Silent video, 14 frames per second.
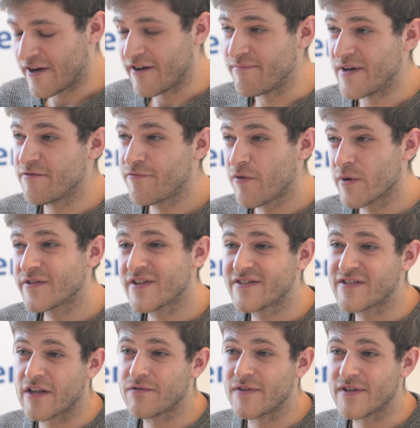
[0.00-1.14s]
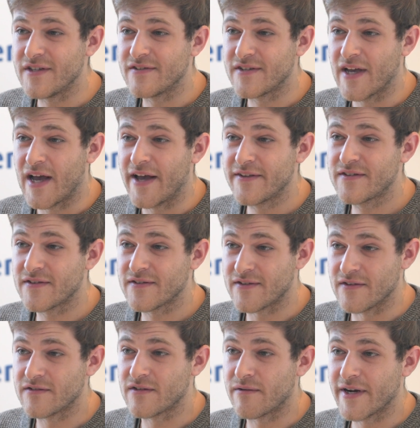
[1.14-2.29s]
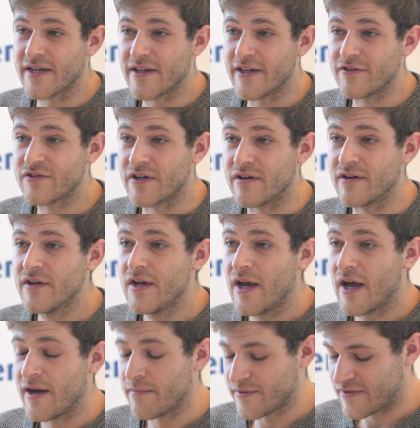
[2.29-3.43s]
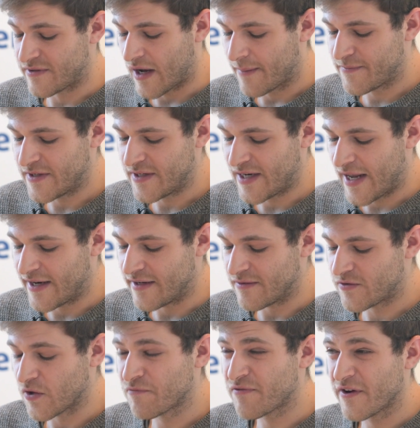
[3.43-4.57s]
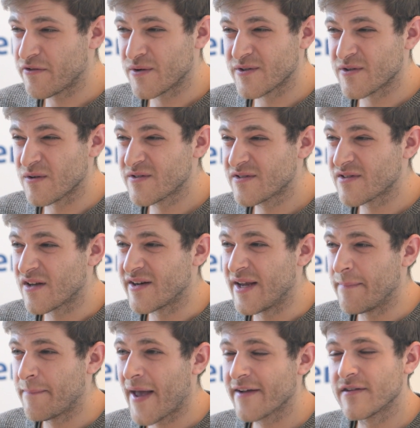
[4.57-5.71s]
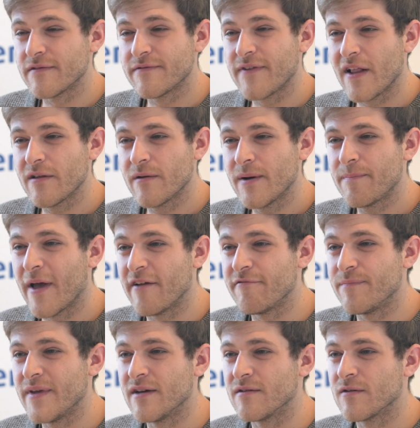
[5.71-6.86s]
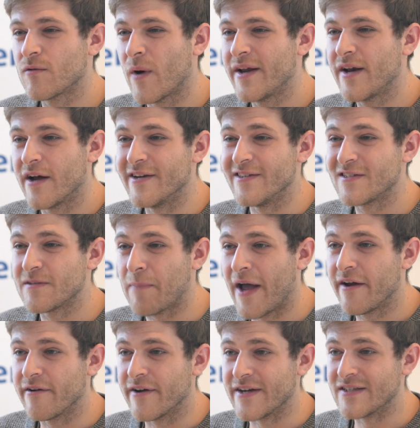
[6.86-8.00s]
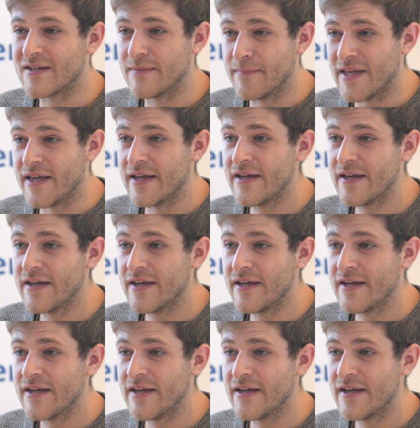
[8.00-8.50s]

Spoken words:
have been four successful ECIs since the regulation was adopted, and so far the results on impact and follow-up have been quite uninspiring to me.